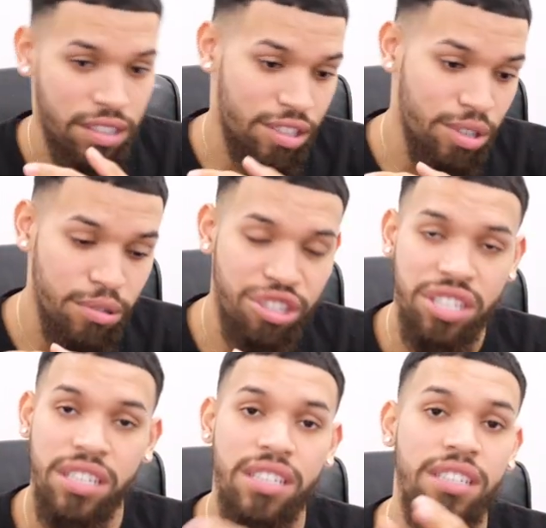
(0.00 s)

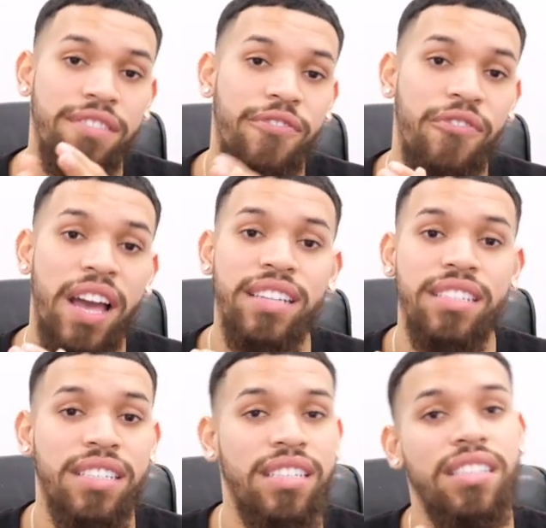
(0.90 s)
Gucci,
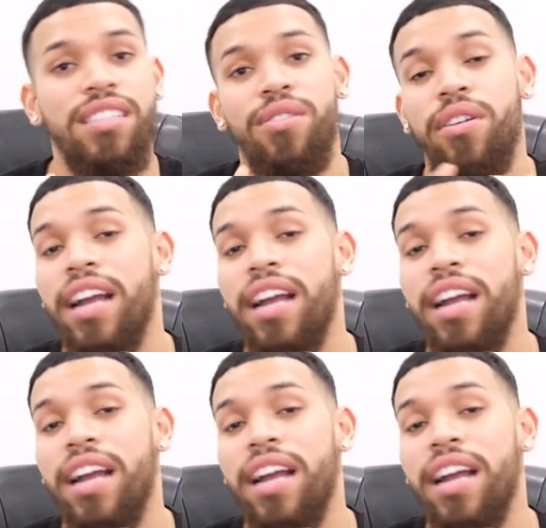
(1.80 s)
Fendi, or